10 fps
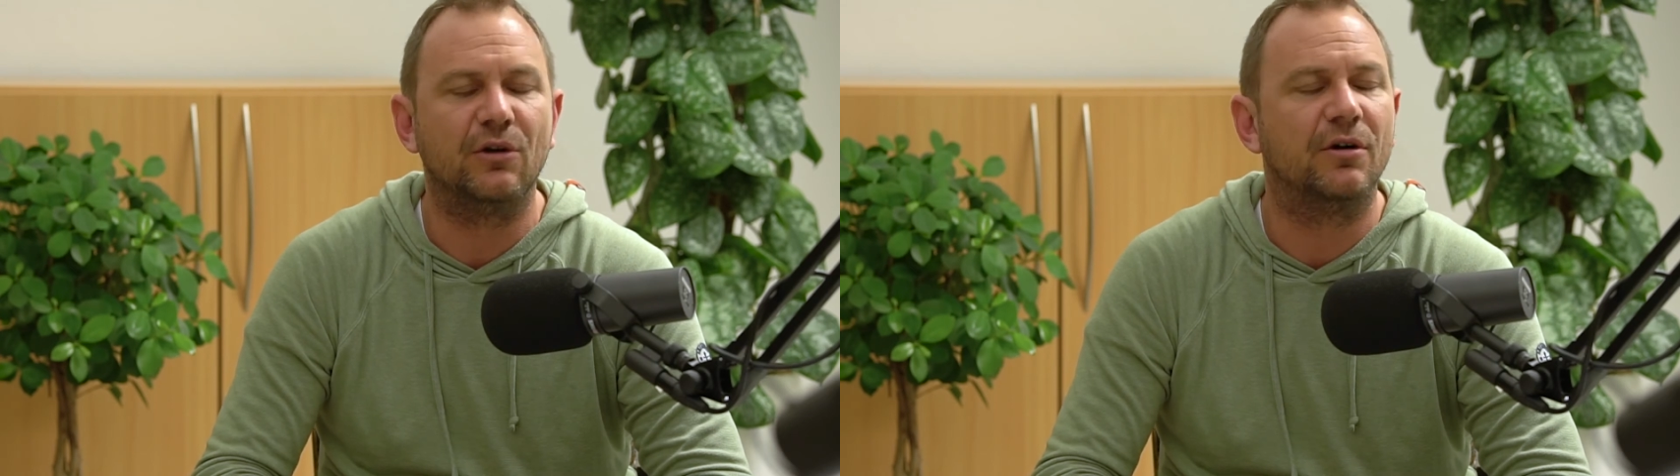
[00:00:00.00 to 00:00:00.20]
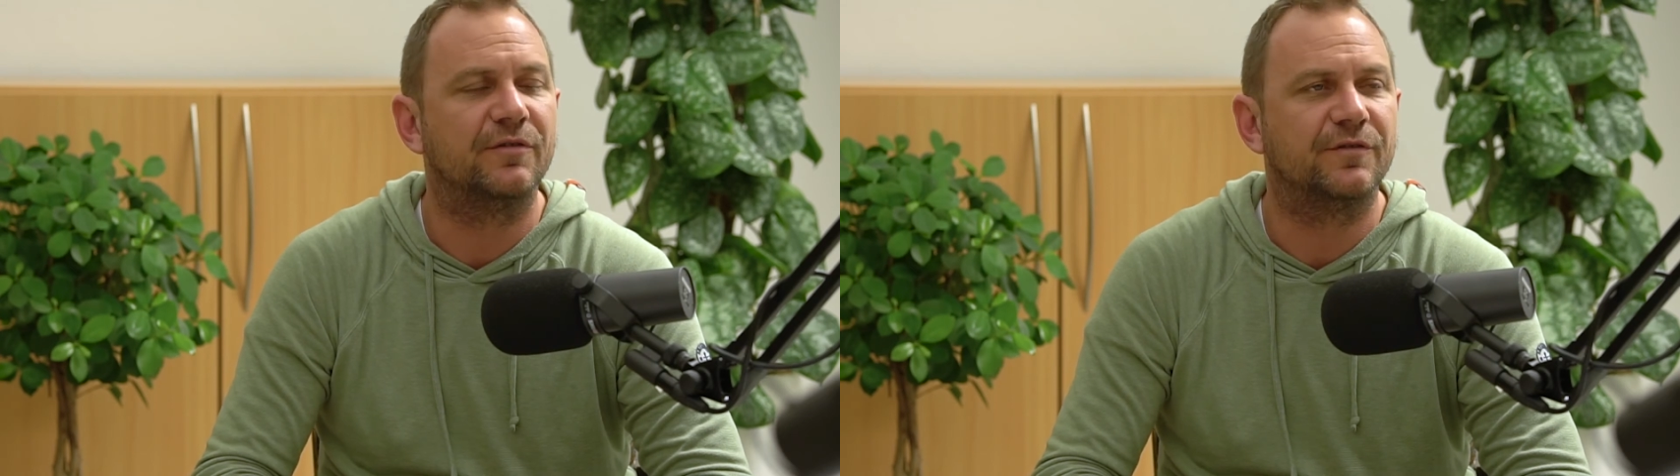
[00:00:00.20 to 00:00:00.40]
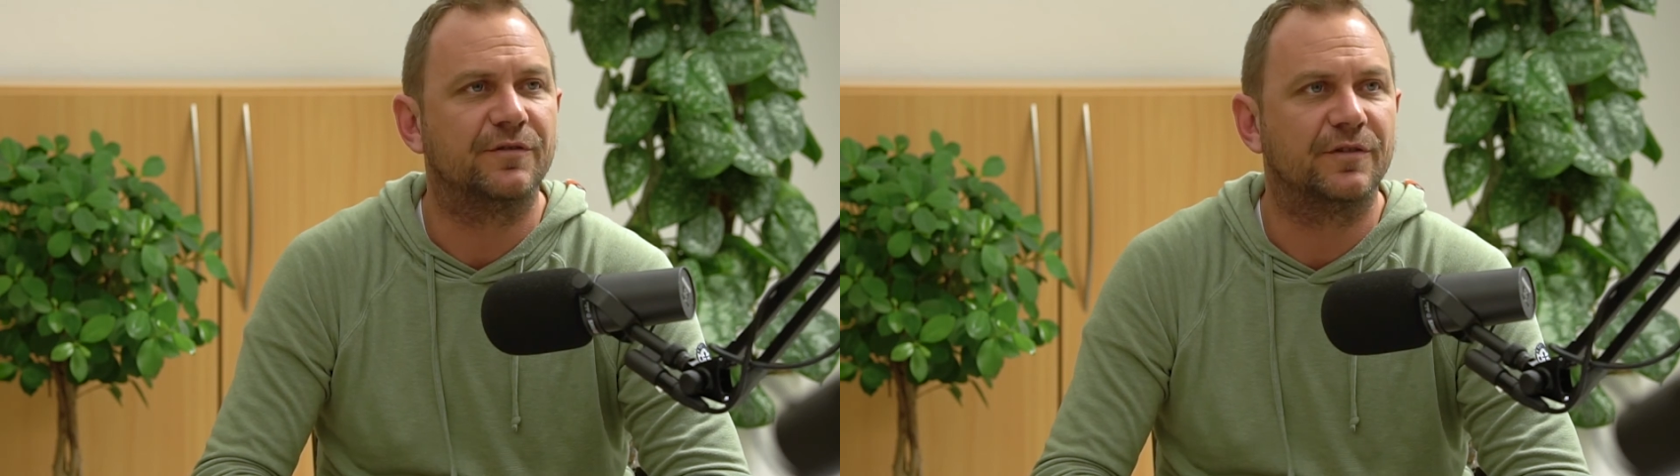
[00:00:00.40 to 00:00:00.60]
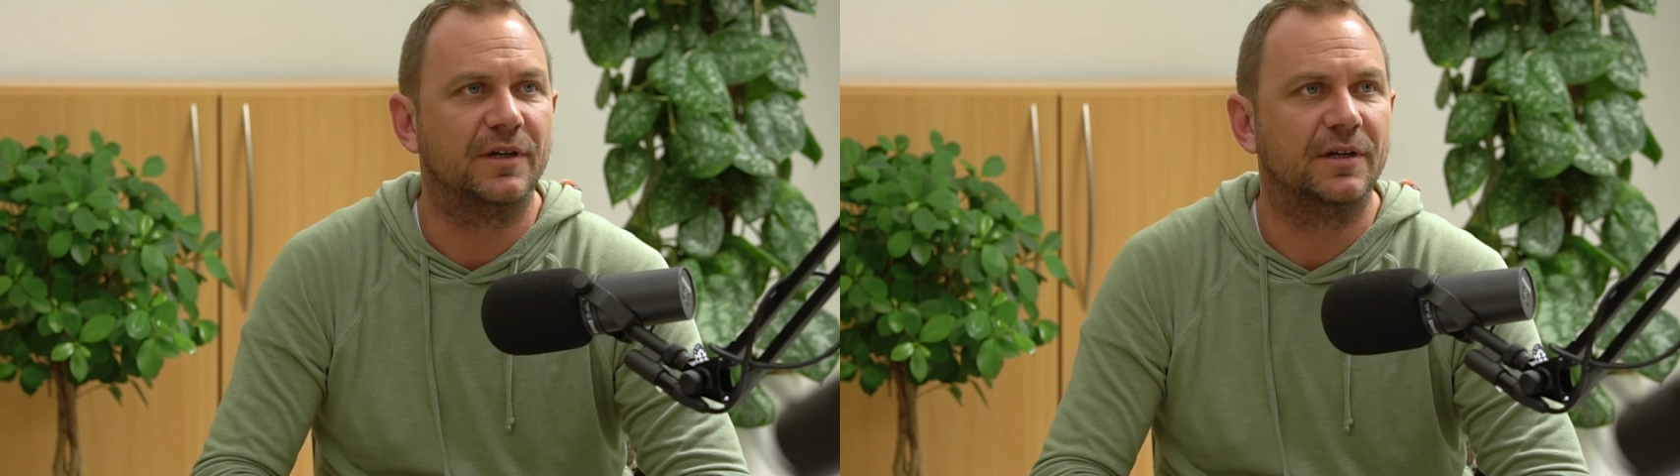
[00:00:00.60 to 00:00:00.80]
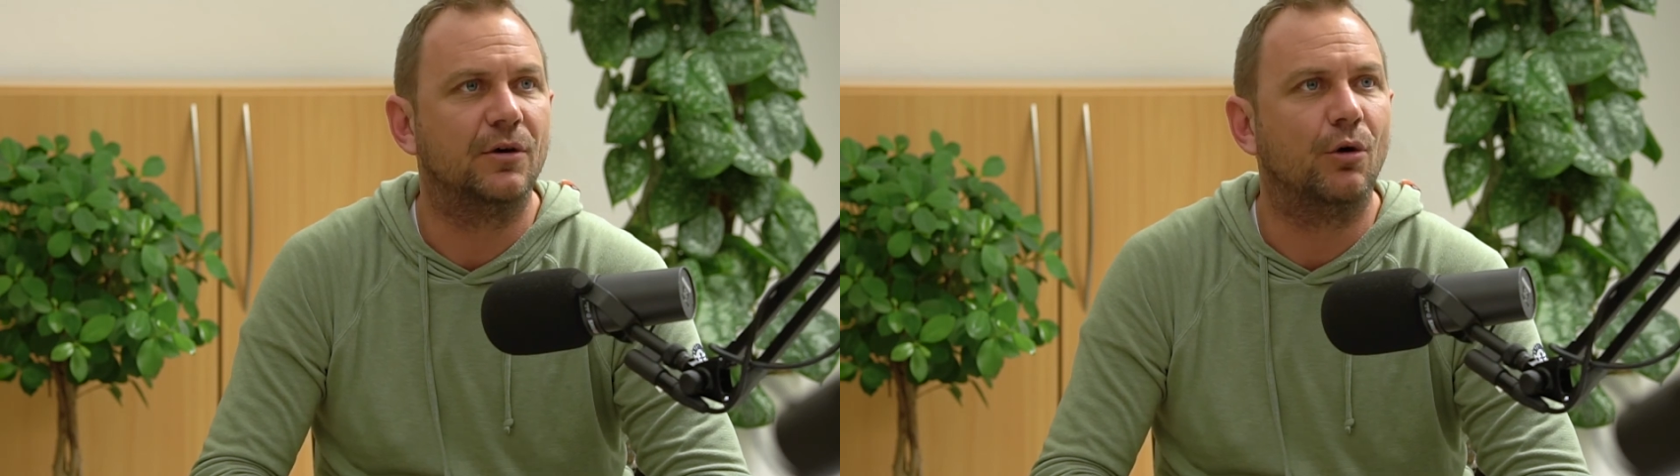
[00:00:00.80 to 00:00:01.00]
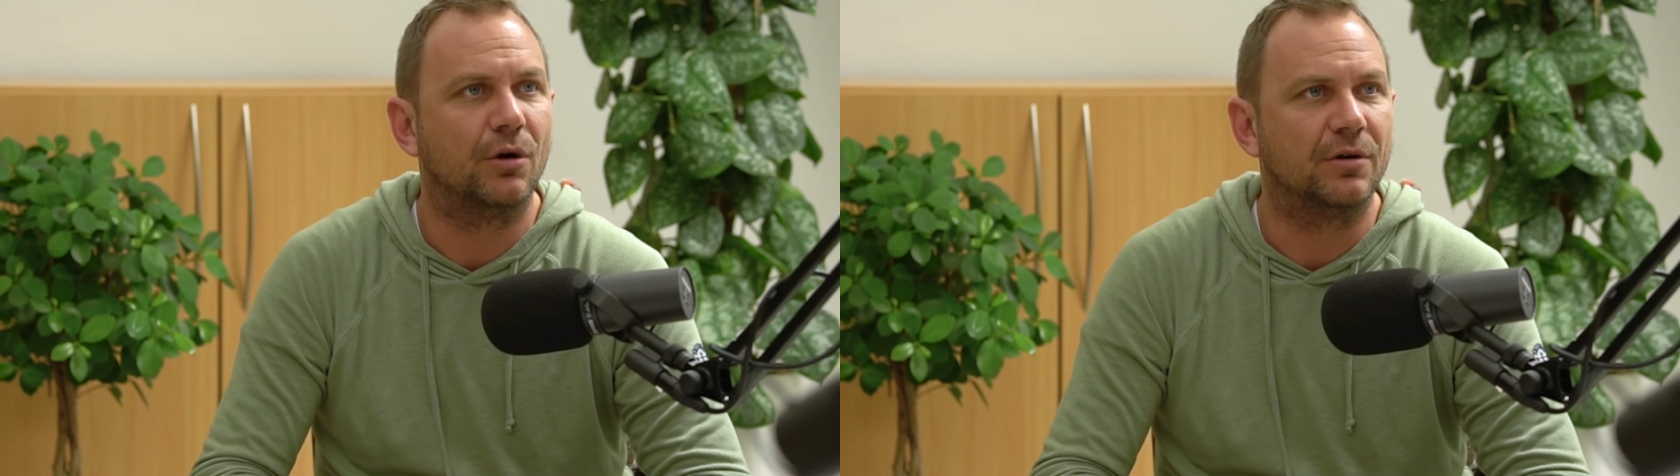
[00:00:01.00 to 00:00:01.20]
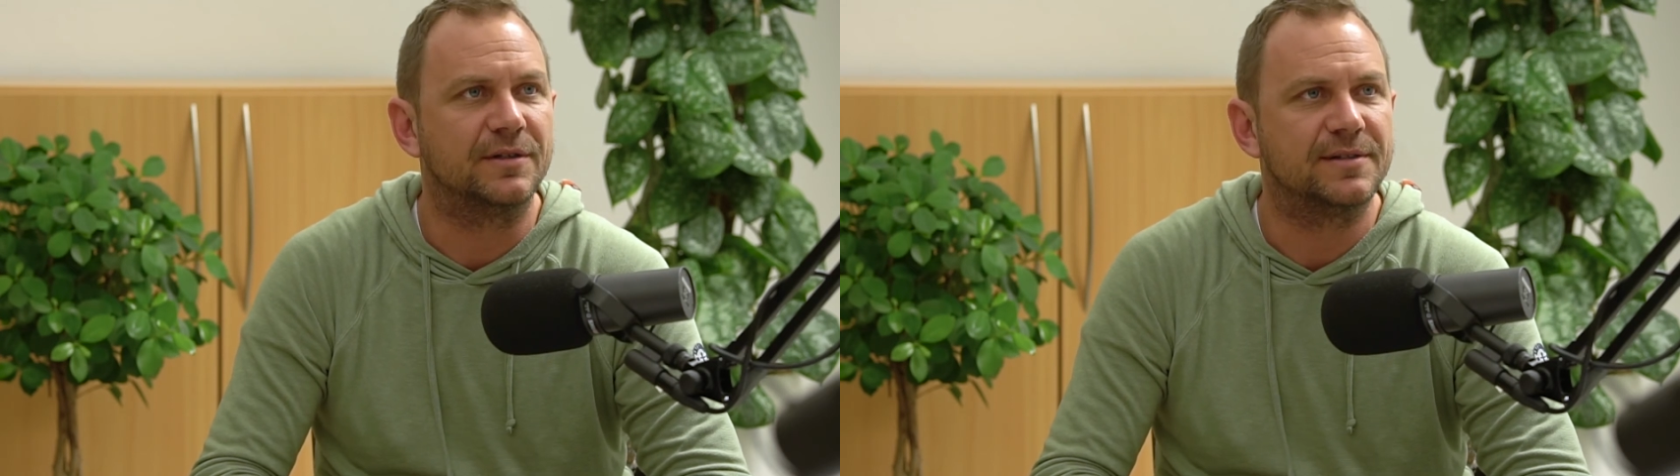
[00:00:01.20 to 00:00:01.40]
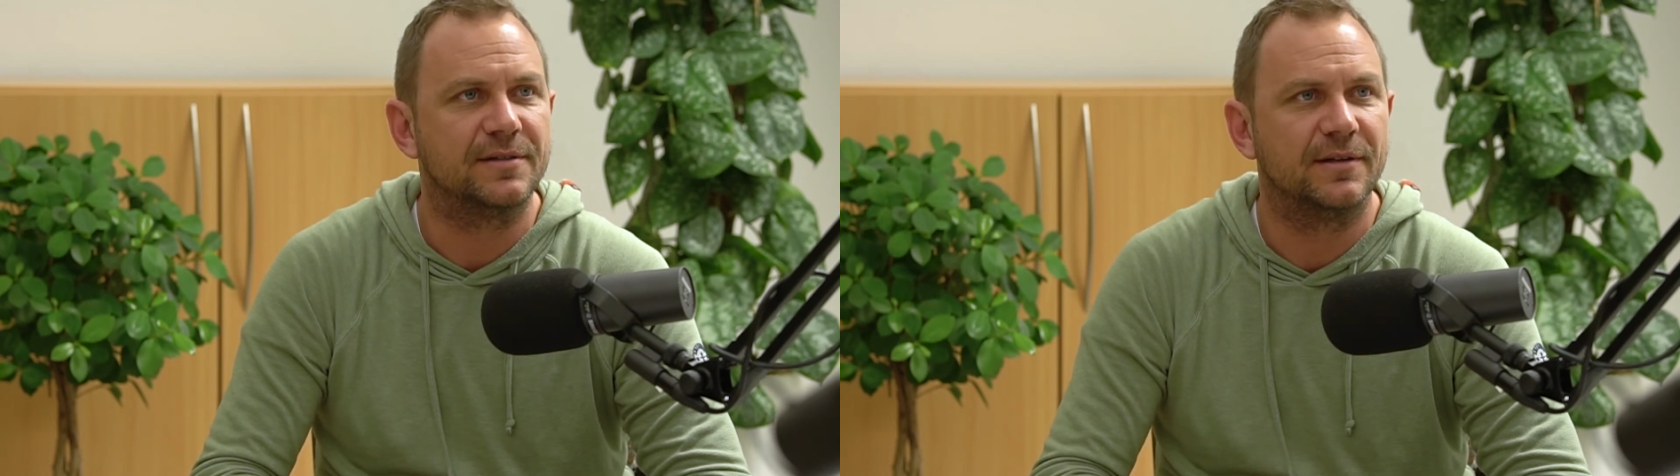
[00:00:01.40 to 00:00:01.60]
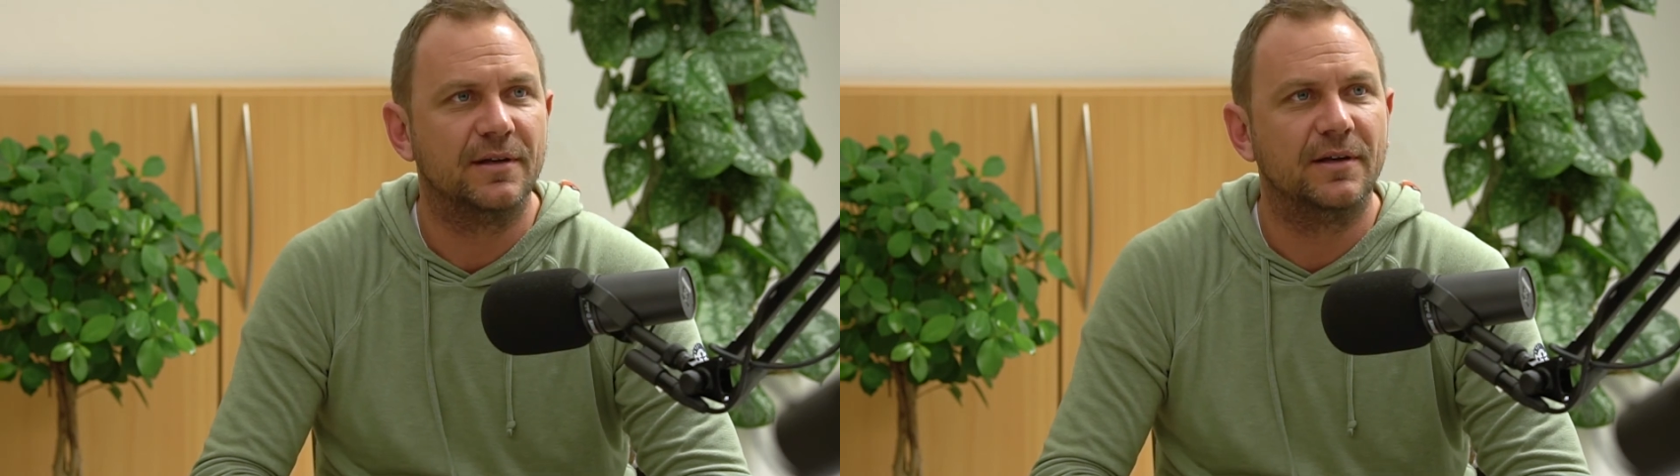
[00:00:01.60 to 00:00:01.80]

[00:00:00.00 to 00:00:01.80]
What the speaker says: of August.